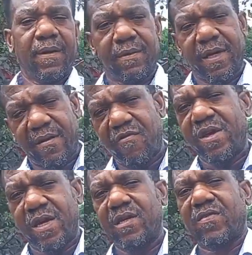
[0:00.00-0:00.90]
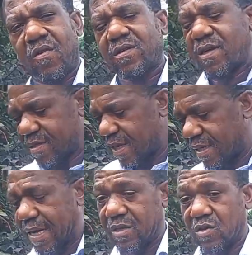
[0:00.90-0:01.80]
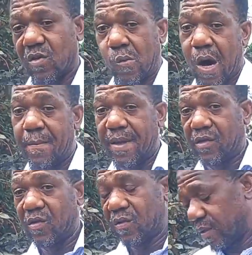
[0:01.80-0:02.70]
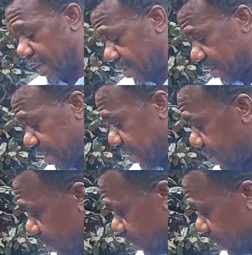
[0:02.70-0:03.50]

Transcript: every year this fox does that, guys. So what I may do next year is